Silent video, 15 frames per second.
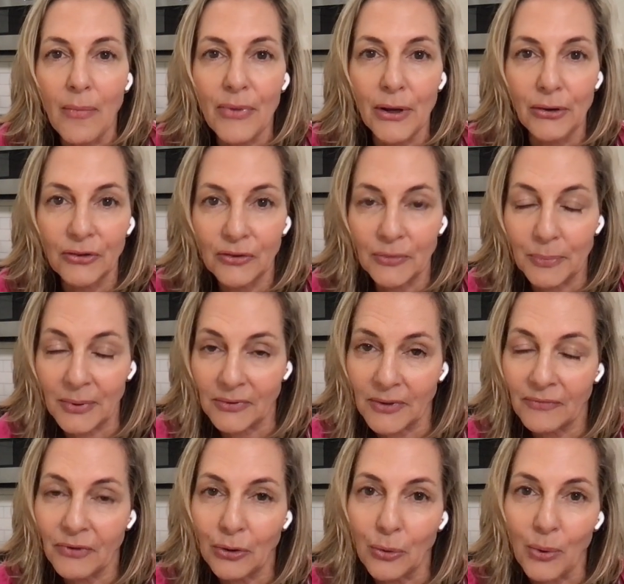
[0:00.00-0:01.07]
There's
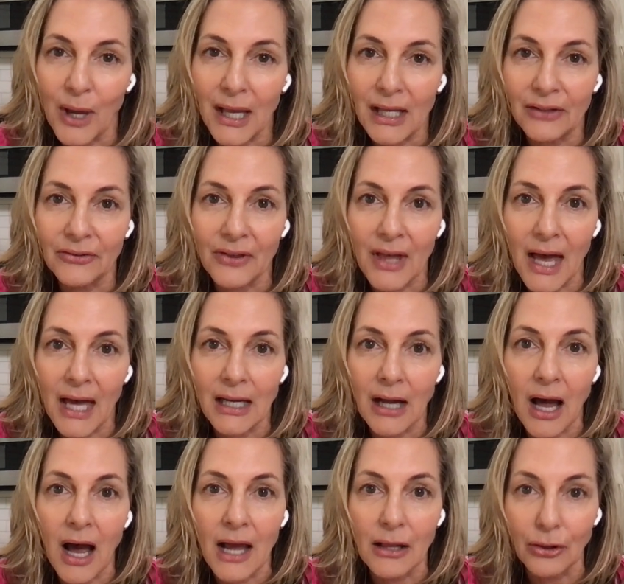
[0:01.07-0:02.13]
specific ways that
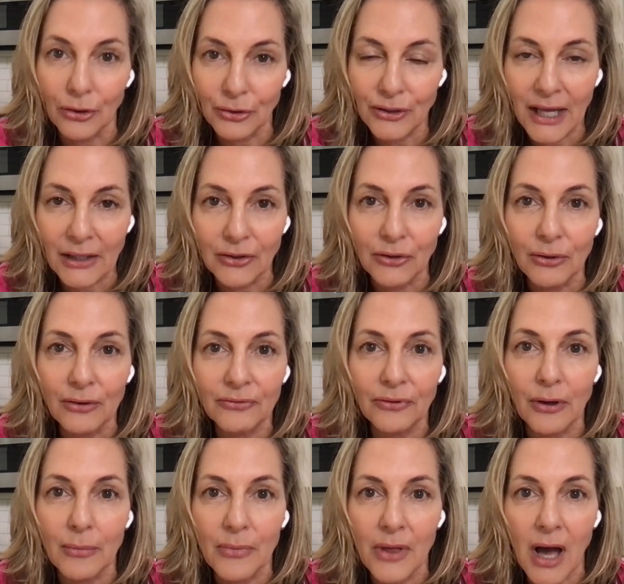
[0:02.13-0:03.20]
I learned how to do it
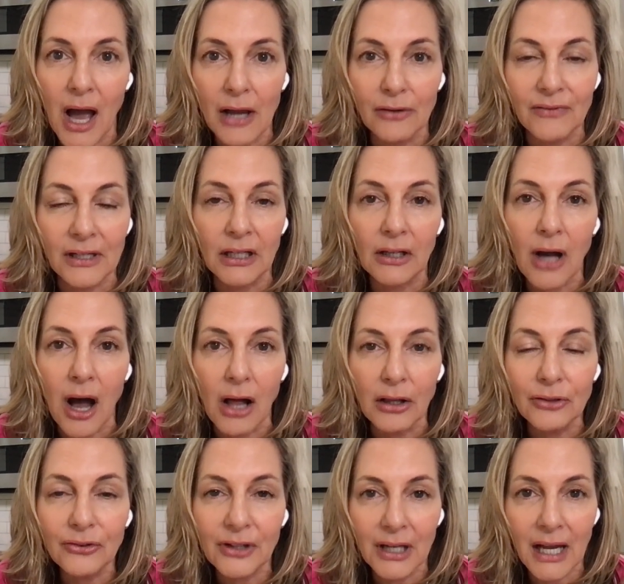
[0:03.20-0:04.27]
from the Ayurvedic
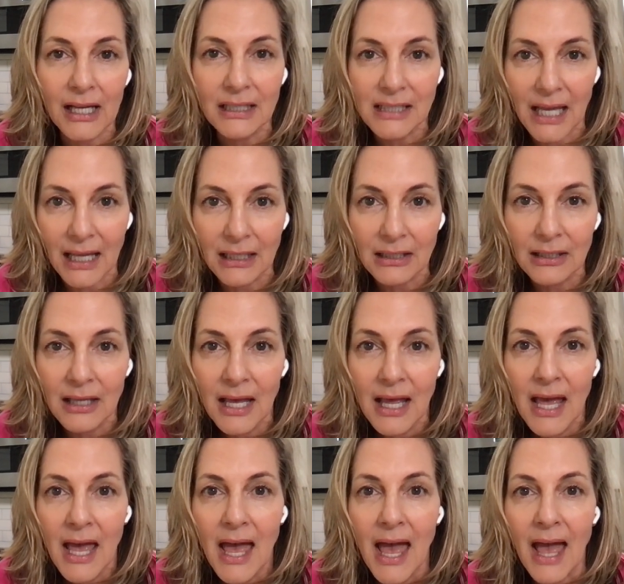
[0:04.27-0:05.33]
college that I attend,
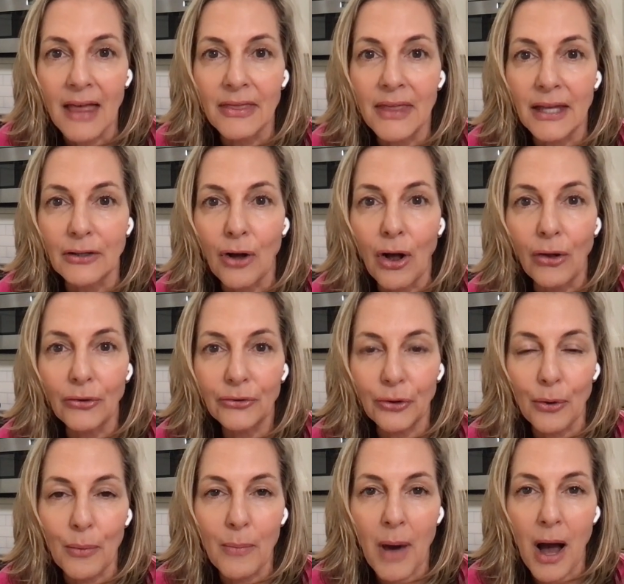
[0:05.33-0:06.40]
and then
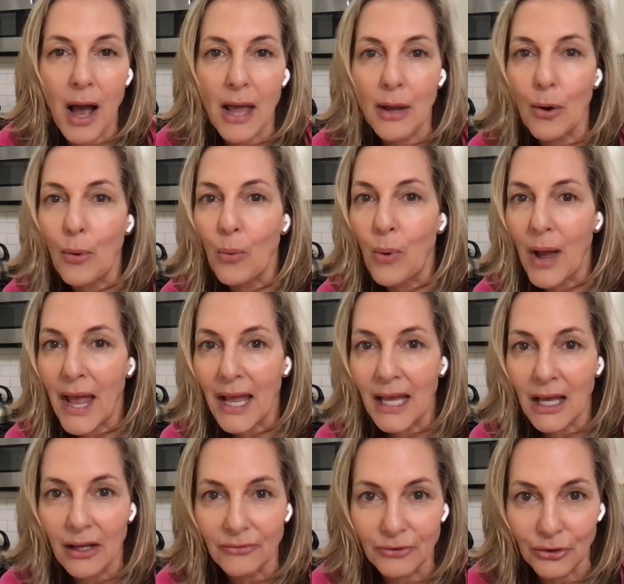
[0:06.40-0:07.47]
also my
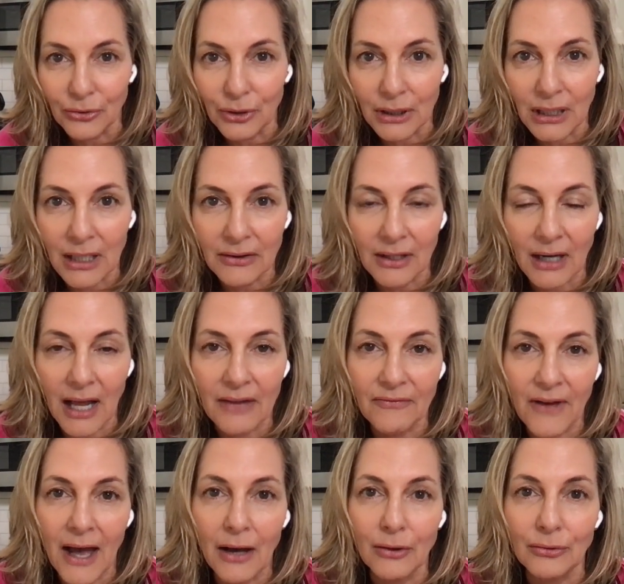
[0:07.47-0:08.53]
way of doing it that I
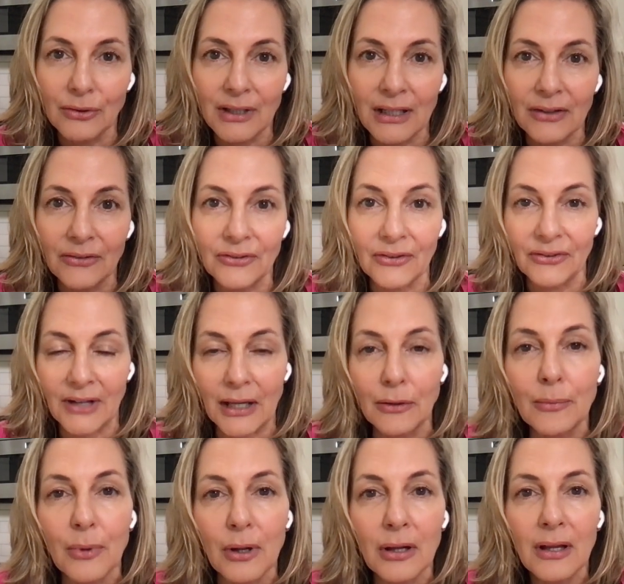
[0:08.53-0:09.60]
found is
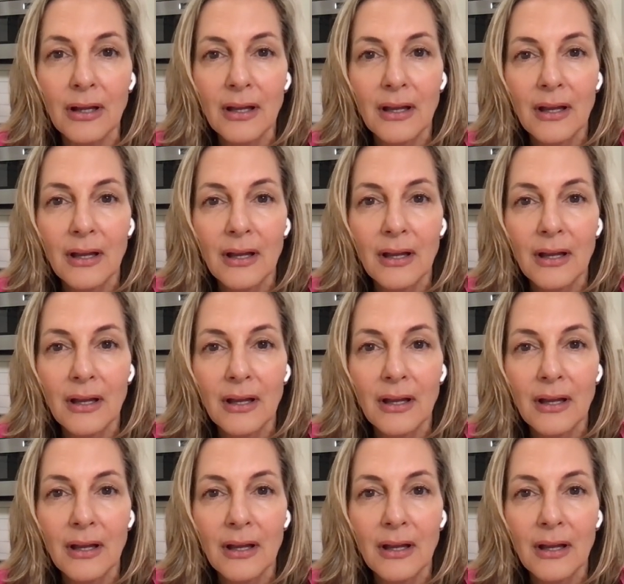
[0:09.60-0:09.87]
sustainable.